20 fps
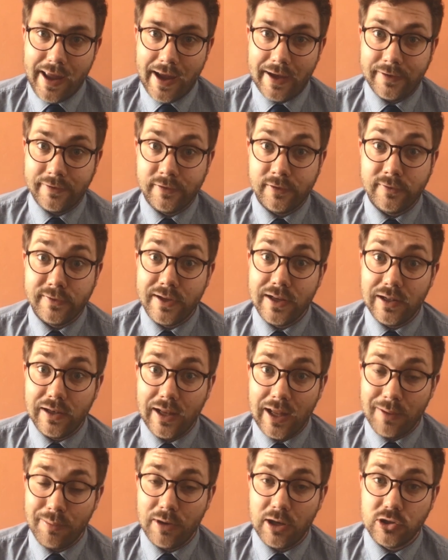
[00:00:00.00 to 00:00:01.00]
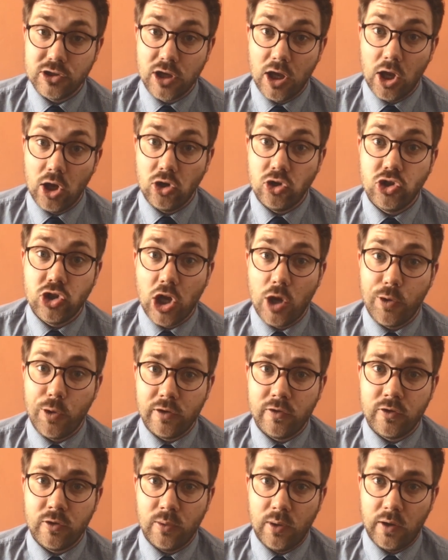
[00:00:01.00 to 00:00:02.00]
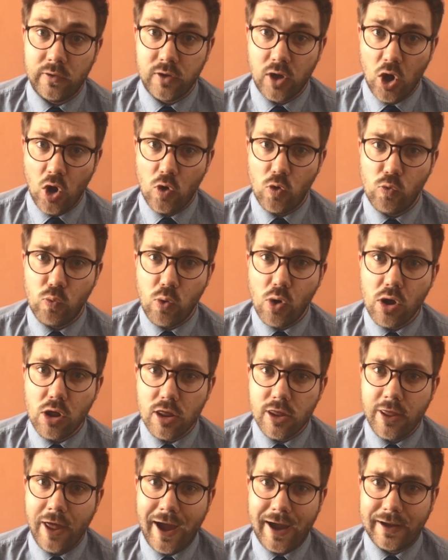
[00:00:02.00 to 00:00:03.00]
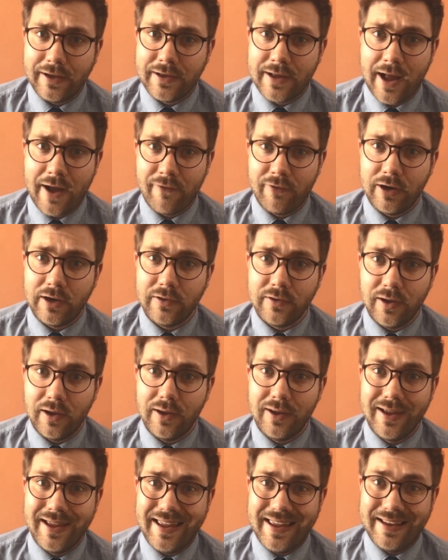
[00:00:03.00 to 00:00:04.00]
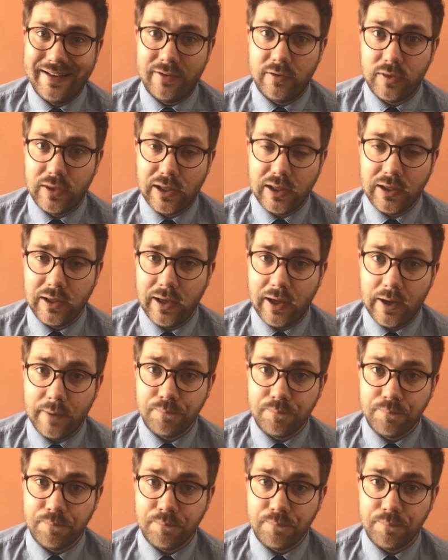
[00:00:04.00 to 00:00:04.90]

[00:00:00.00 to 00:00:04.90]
a still image showing to us what that character is thinking.